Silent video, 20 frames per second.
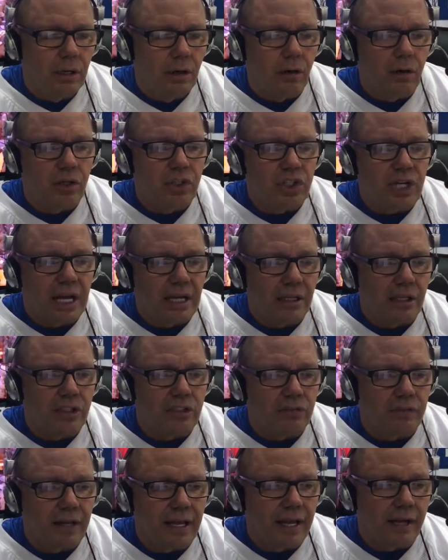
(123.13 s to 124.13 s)
or a challenge
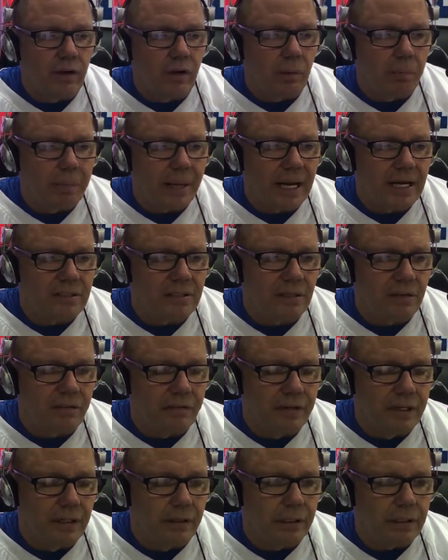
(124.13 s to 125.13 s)
flag on a pass
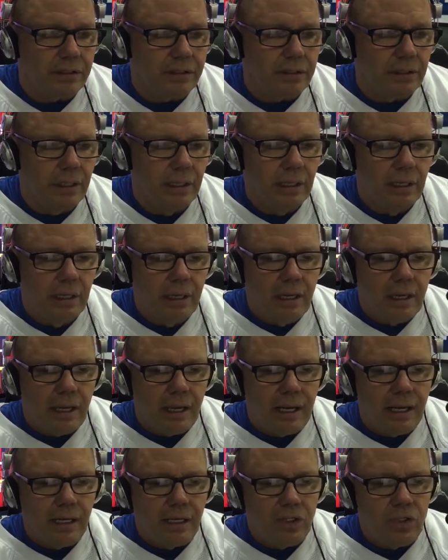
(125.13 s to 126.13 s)
interference,
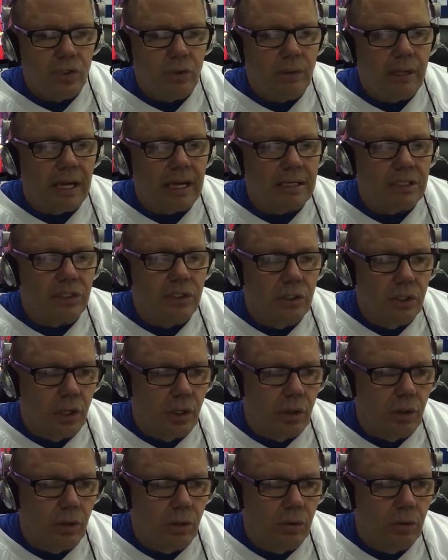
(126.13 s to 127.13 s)
and as you guys
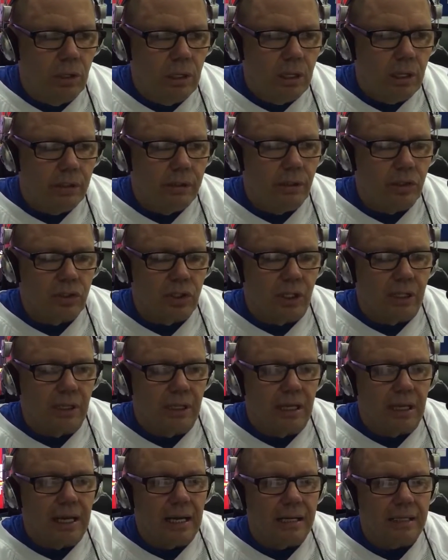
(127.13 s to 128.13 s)
know, there's a
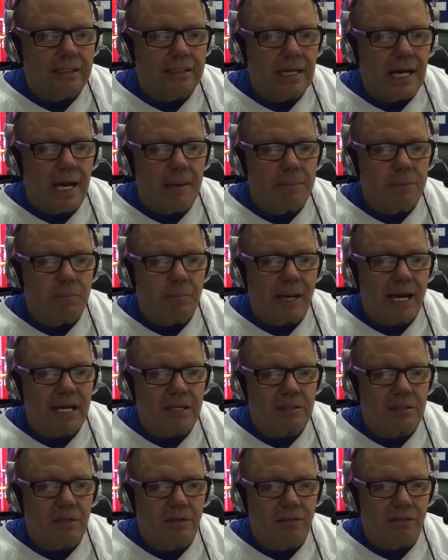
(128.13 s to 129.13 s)
lot of times
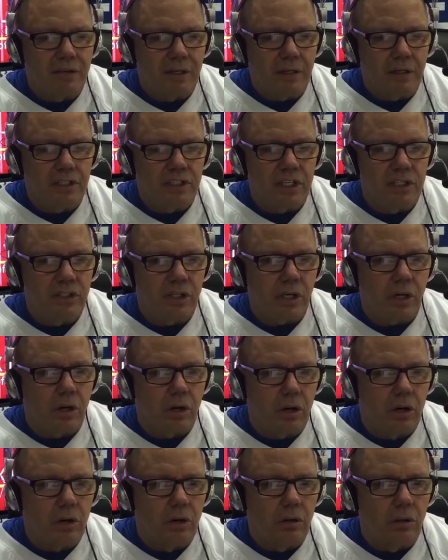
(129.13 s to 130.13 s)
pass interference isn't
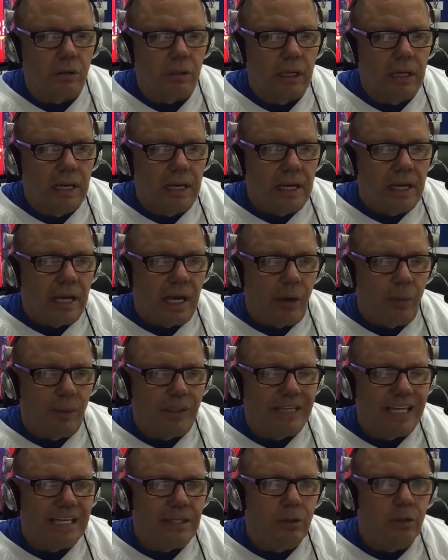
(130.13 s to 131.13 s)
called, and when
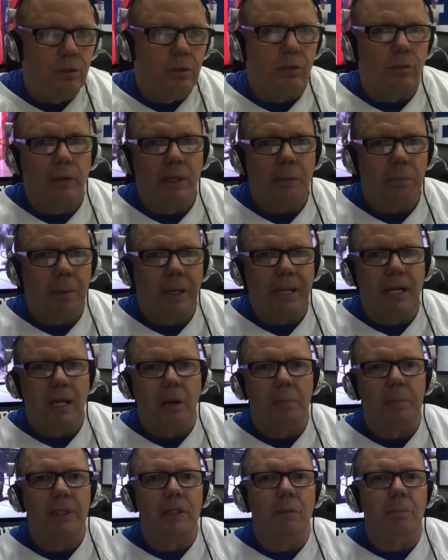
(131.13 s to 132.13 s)
they do the replay up
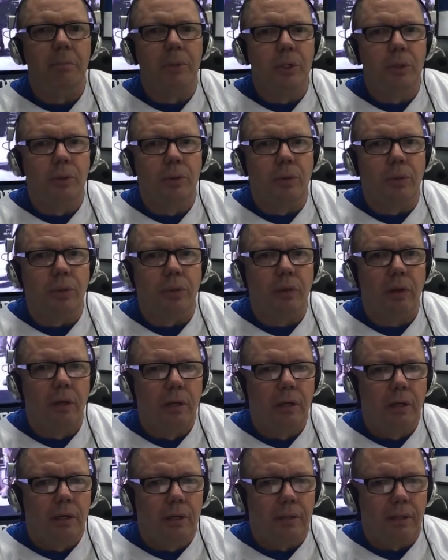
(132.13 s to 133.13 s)
in the booth,
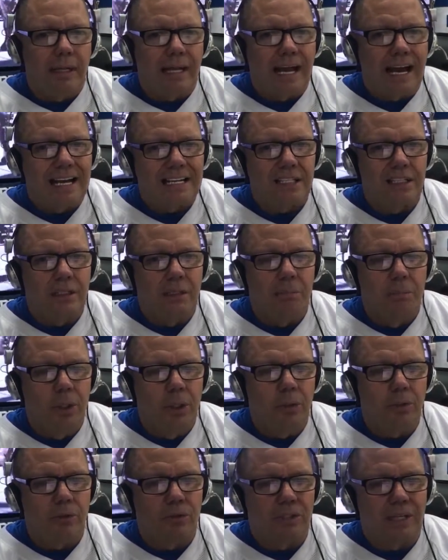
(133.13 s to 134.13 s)
the guys in the
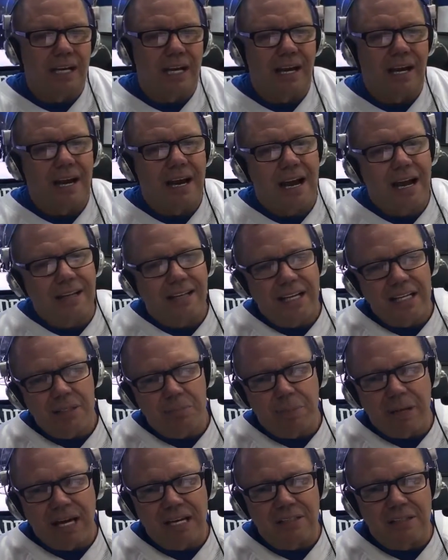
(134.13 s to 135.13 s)
booth are saying, that's
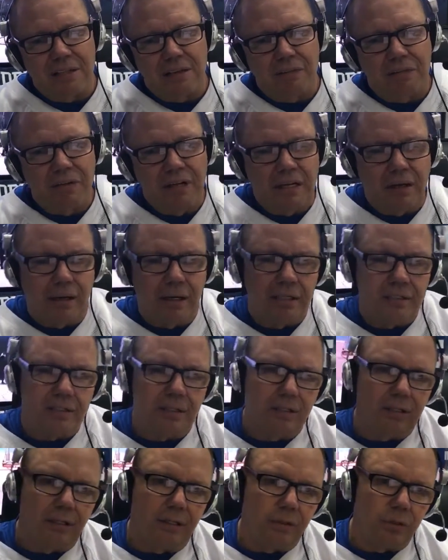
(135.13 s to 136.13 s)
pass interference,
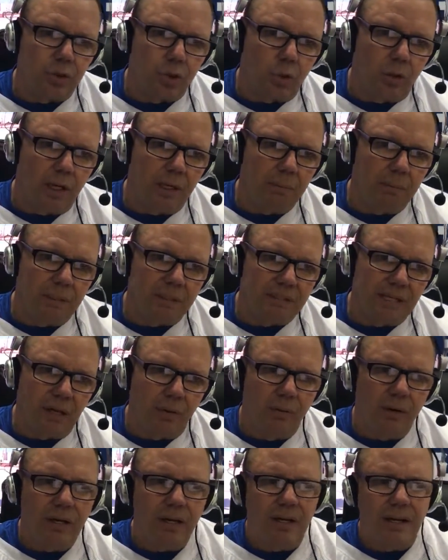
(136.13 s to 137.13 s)
and Troy Aikman
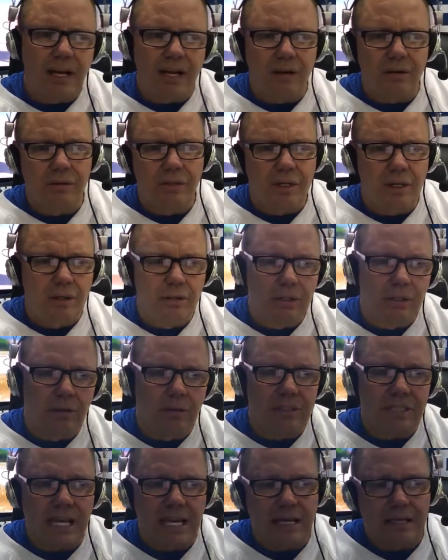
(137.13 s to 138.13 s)
saying, well, I don't know,
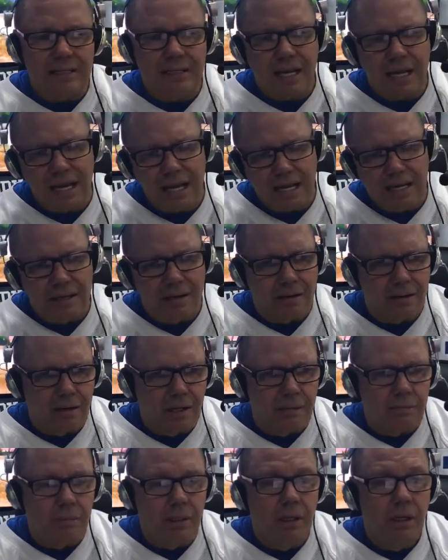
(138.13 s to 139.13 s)
he's had his hand
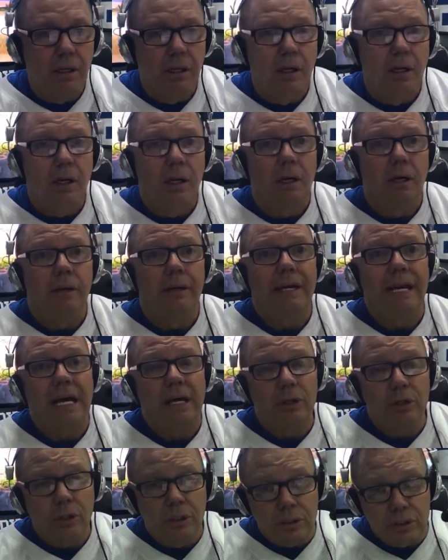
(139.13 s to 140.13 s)
on him. Now
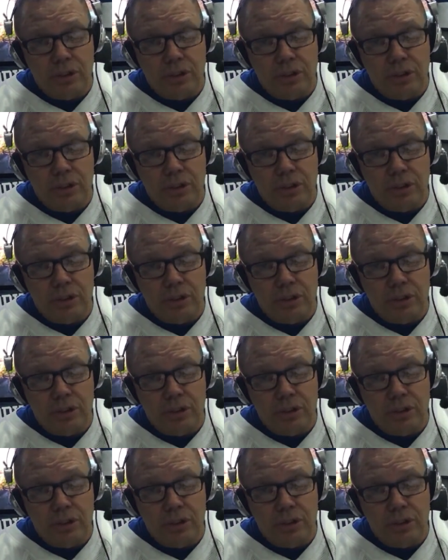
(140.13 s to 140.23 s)
you can